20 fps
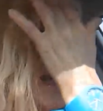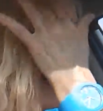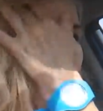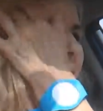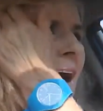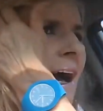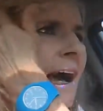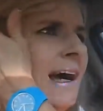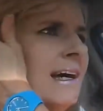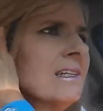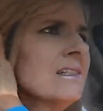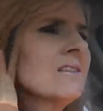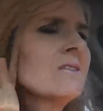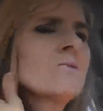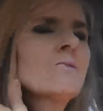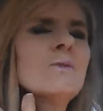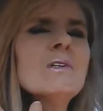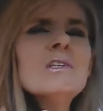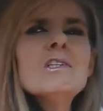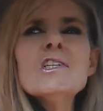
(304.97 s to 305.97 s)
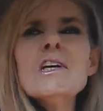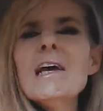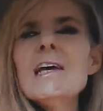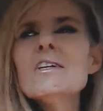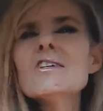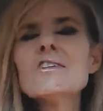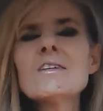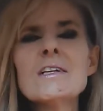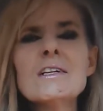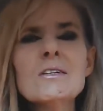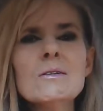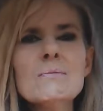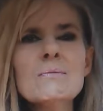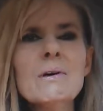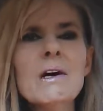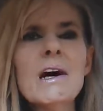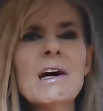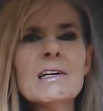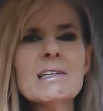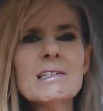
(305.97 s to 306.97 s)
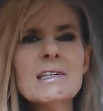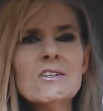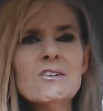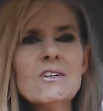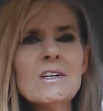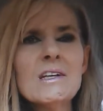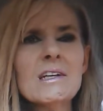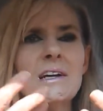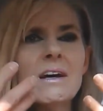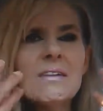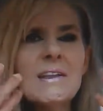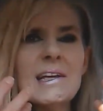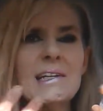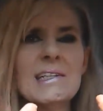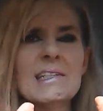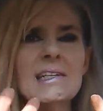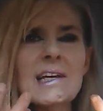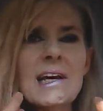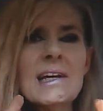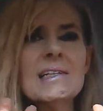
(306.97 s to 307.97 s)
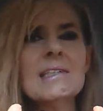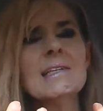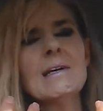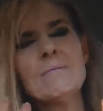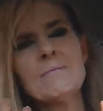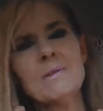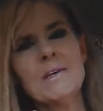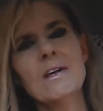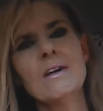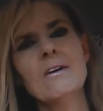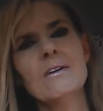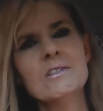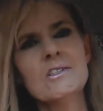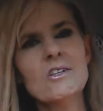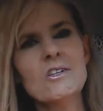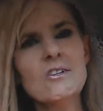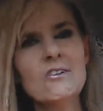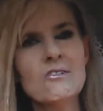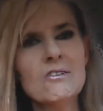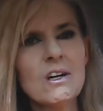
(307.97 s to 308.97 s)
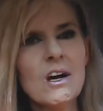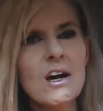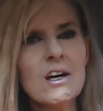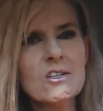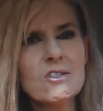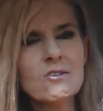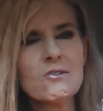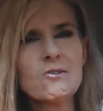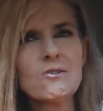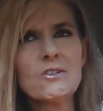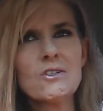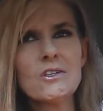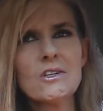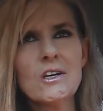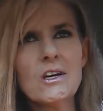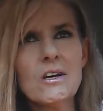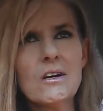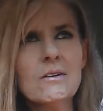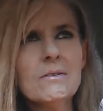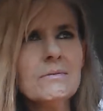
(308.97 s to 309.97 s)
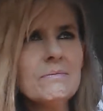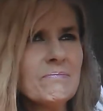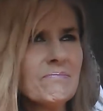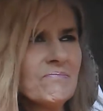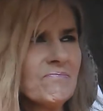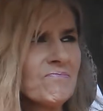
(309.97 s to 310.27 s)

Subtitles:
cats. We change litter box, and you get all that dust up there into your nostrils, you know.